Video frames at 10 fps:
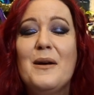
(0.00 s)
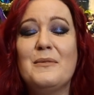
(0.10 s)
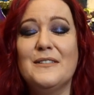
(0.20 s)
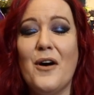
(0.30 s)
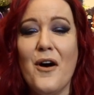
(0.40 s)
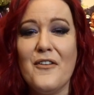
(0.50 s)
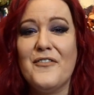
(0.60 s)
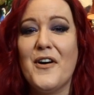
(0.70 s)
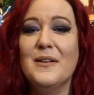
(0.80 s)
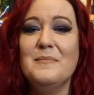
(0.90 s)
I was
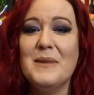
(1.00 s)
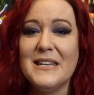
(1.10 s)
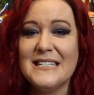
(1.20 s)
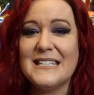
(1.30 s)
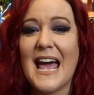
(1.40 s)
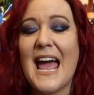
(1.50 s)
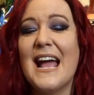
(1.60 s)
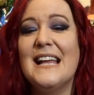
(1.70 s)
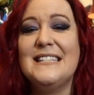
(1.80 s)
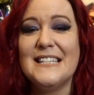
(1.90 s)
off on
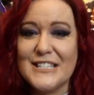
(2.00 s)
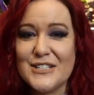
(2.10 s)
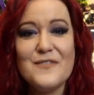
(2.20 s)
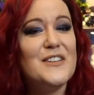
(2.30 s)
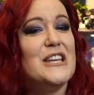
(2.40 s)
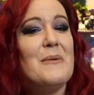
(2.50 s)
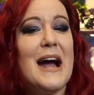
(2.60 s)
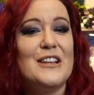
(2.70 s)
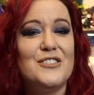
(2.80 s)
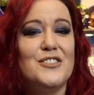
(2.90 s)
Monday. I didn't do a video,
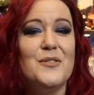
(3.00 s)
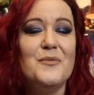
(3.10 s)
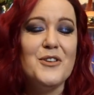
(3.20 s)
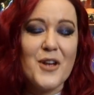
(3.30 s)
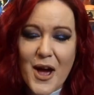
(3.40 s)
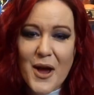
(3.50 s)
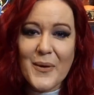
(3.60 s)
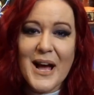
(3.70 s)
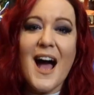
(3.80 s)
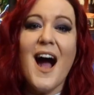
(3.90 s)
as you
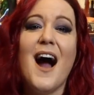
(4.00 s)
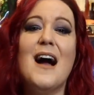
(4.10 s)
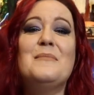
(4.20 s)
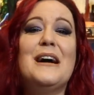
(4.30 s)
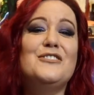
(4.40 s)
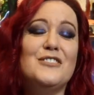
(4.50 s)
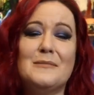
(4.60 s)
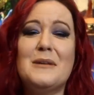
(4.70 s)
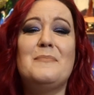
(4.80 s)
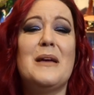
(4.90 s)
know.
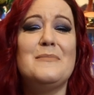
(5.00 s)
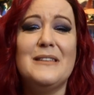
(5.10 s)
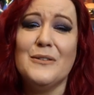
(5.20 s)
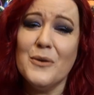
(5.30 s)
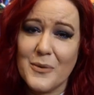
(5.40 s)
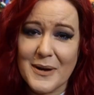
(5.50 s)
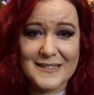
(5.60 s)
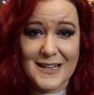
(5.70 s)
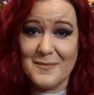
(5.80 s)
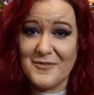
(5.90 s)
My babies
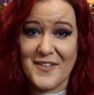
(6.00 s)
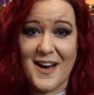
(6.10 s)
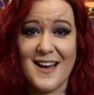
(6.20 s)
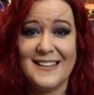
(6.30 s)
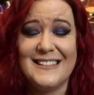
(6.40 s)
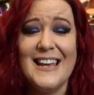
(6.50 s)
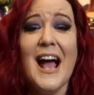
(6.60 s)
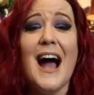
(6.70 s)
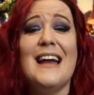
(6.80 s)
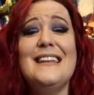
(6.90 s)
always come first,
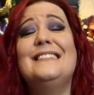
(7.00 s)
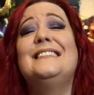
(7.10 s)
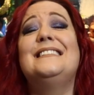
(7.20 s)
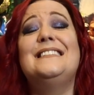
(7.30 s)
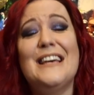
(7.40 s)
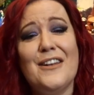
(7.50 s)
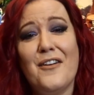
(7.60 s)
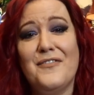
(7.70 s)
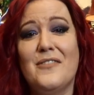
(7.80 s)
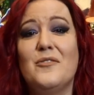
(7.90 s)
and he's still
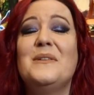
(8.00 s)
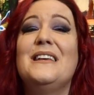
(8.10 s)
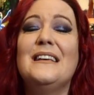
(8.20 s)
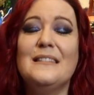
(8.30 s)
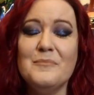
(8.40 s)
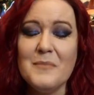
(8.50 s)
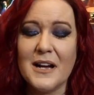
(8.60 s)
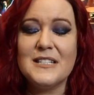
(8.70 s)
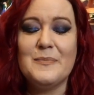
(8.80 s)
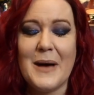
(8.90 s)
off loving, but he is
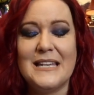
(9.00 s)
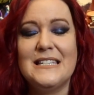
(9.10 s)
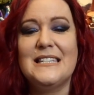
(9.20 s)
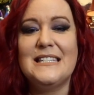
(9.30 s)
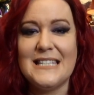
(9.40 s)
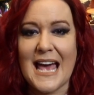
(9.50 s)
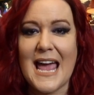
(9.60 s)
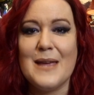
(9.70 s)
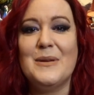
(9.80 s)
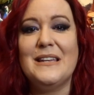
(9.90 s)
much better
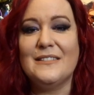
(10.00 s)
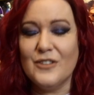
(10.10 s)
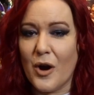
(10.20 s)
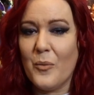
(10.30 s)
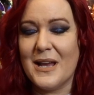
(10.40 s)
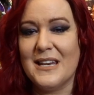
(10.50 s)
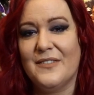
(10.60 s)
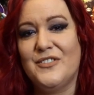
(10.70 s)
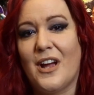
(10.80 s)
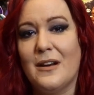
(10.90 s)
today. But he's not well
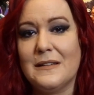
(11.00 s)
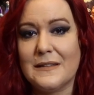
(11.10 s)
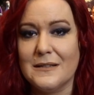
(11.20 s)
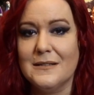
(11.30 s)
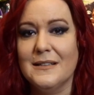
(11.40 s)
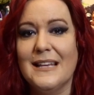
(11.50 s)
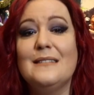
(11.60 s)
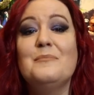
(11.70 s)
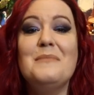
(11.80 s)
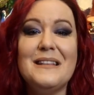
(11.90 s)
enough to go to school.
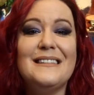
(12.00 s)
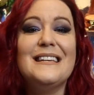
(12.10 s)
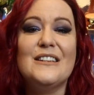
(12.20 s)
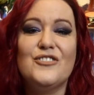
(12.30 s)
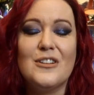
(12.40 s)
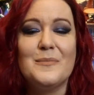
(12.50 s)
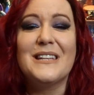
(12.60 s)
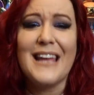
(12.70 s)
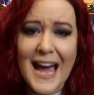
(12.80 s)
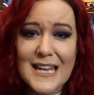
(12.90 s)
He's missing his trip
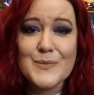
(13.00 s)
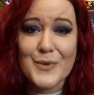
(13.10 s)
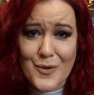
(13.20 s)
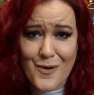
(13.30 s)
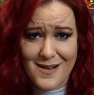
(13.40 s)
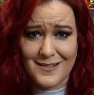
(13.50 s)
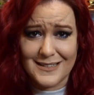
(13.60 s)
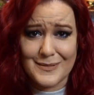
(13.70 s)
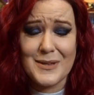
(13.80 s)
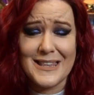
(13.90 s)
to Cadbury
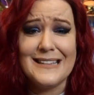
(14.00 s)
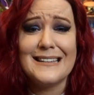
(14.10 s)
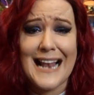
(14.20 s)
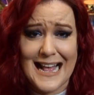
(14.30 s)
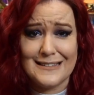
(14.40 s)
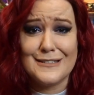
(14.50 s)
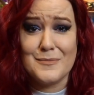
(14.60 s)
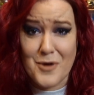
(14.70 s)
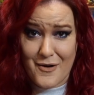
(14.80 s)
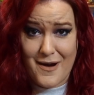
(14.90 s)
World with his class
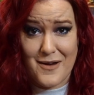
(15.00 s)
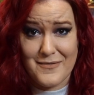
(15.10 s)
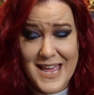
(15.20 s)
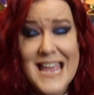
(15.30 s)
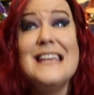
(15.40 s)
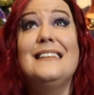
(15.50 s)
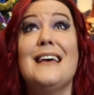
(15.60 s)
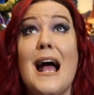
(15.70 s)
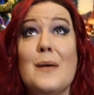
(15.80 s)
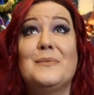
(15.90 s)
tomorrow.
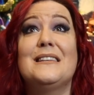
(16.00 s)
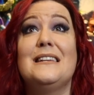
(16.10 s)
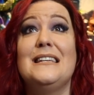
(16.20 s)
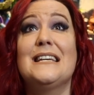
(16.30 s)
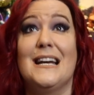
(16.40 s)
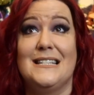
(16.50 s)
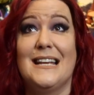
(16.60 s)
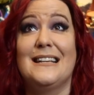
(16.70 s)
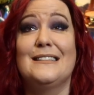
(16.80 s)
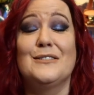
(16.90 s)
He's absolutely
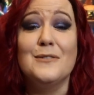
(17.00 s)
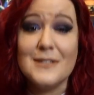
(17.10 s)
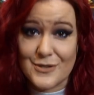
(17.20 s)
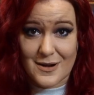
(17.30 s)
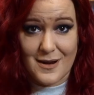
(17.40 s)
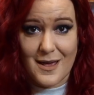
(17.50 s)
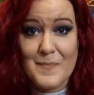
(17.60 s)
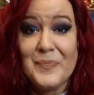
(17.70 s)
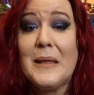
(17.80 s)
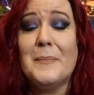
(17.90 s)
gutted because it's all
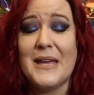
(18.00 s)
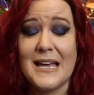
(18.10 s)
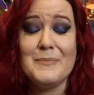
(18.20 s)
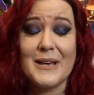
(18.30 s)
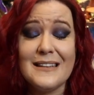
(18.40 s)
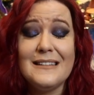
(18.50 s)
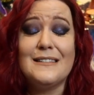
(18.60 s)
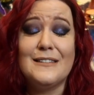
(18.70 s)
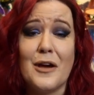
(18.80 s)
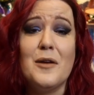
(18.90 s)
chocolate, but because
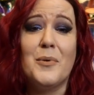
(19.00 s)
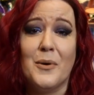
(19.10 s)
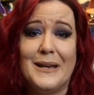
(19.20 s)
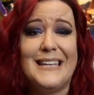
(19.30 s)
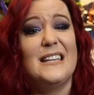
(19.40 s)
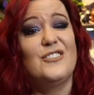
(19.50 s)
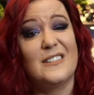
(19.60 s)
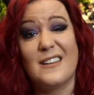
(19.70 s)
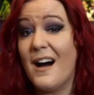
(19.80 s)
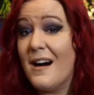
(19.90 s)
he's so poorly, he
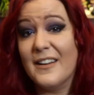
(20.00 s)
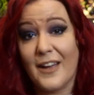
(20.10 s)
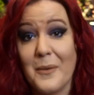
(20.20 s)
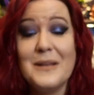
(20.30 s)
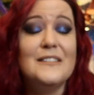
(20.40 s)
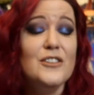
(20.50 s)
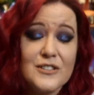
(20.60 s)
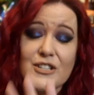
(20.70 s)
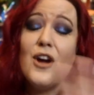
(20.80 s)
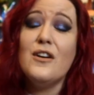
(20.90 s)
just can't go. It's
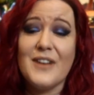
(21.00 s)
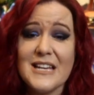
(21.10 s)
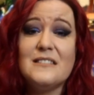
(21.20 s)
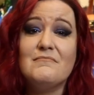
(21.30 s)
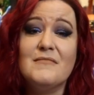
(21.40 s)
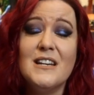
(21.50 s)
not COVID.